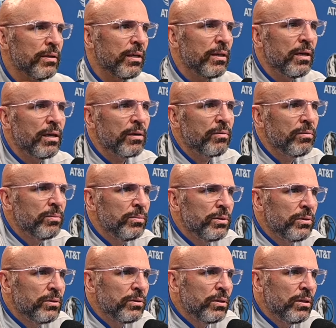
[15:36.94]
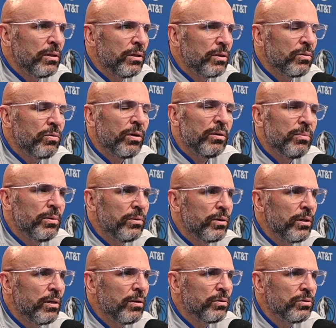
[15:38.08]
That locker room is incredible.
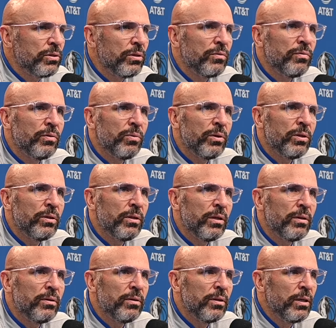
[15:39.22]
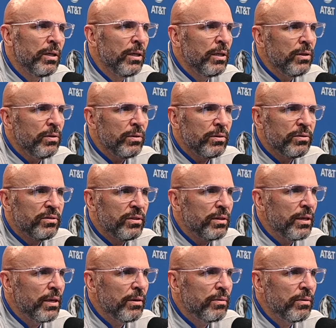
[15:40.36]
They all cheer for one another. You can see
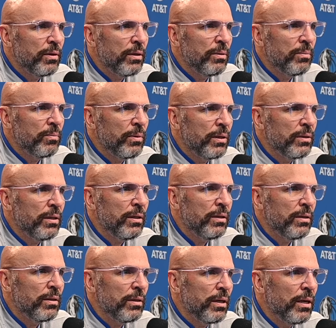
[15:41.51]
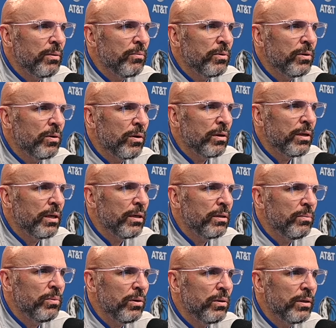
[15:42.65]
that at the end of the game when Hardy had the
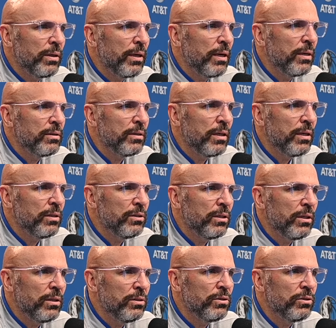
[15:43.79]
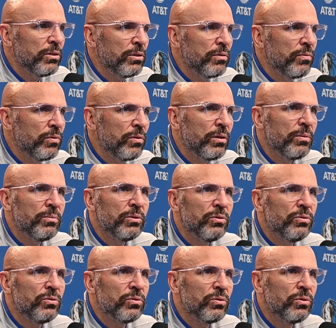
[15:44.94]
ball, he got it to AJ. He's cheering for him
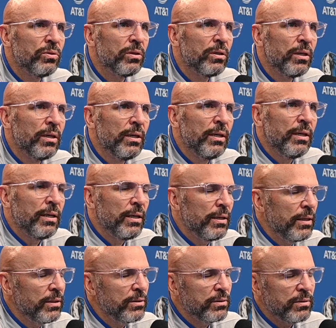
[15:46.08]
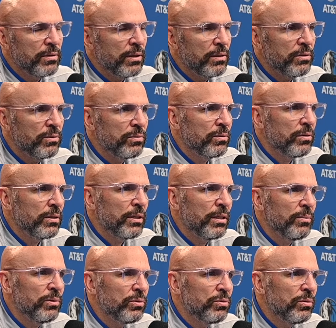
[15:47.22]
to score. And that's the
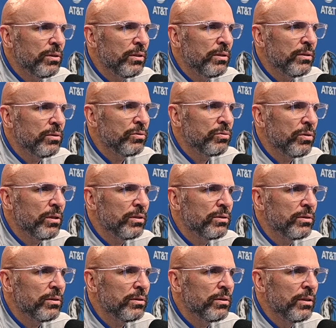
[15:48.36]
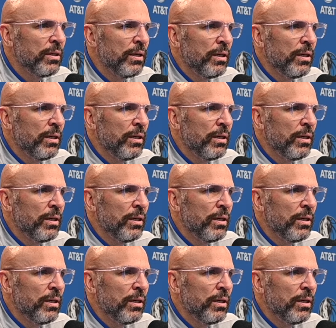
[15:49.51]
chemistry and the trust and